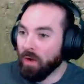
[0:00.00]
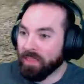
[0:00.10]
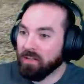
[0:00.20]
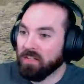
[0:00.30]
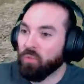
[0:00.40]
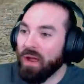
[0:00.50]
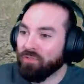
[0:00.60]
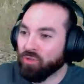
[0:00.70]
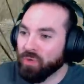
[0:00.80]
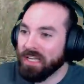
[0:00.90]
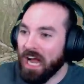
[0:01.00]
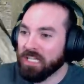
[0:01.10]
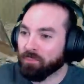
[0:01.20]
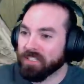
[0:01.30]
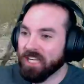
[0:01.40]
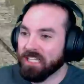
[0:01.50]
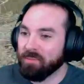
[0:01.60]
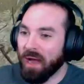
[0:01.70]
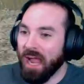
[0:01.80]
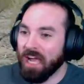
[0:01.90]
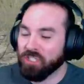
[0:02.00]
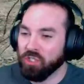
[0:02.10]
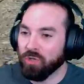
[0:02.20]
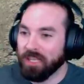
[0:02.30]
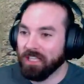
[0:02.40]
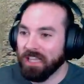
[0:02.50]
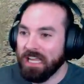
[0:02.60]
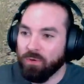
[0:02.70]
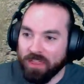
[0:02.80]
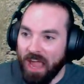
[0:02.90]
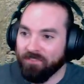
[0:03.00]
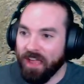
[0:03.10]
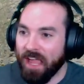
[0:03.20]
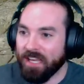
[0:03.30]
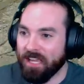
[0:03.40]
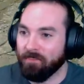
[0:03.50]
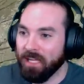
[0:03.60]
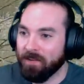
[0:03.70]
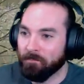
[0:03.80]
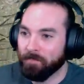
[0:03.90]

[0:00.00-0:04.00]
there, we have three guys protecting my ass and you let the lady with half a head hit me.